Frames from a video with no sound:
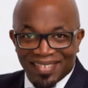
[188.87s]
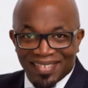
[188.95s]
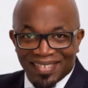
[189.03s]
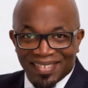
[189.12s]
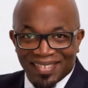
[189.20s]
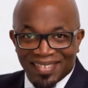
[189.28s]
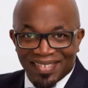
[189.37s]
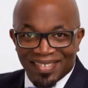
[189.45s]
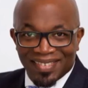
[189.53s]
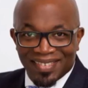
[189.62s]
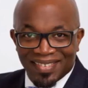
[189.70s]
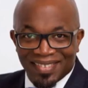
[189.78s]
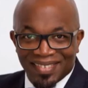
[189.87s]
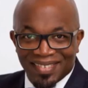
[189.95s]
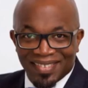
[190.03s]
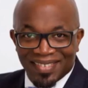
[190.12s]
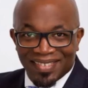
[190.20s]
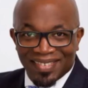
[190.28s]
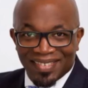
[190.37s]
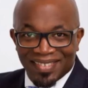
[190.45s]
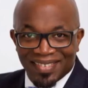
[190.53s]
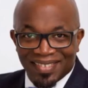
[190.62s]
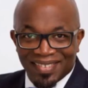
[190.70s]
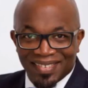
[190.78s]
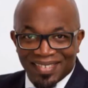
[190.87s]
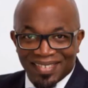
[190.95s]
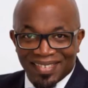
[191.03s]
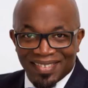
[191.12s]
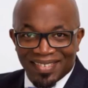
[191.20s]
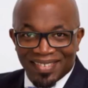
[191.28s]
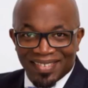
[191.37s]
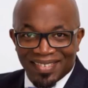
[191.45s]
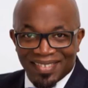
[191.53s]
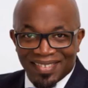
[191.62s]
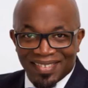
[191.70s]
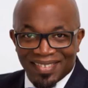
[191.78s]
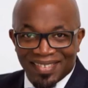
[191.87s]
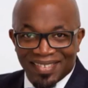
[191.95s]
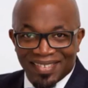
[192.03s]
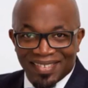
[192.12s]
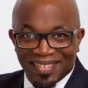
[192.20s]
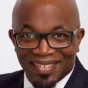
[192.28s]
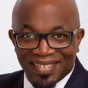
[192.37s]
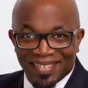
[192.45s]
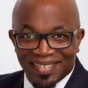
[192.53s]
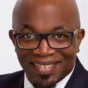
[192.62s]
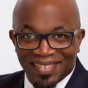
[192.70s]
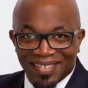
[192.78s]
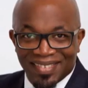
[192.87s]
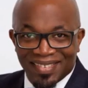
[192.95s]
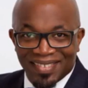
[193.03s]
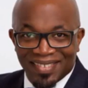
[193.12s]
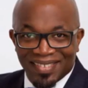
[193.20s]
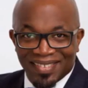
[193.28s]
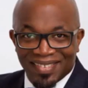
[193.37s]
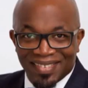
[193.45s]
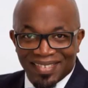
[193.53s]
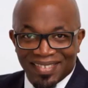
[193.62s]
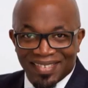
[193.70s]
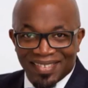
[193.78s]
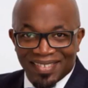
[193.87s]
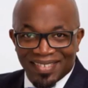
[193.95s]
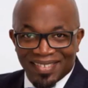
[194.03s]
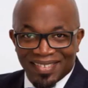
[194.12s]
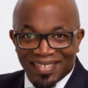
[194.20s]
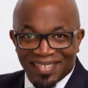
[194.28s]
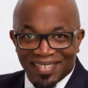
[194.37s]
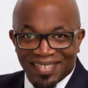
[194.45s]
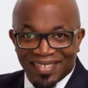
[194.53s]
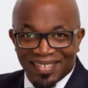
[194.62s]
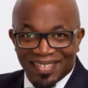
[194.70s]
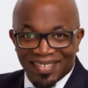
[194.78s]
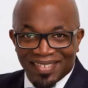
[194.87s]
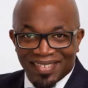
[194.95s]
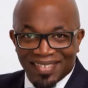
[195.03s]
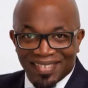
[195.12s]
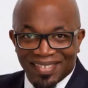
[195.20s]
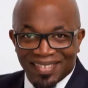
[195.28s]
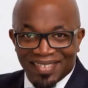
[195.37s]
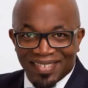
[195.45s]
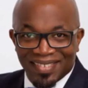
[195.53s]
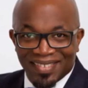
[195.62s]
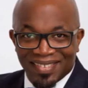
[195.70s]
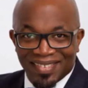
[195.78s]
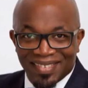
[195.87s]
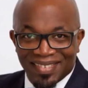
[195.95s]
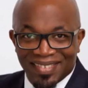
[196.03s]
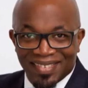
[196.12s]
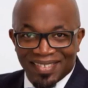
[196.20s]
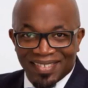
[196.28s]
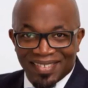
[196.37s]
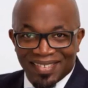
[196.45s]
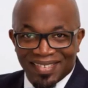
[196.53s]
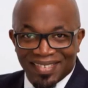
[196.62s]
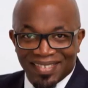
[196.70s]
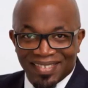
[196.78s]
This person isn't speaking.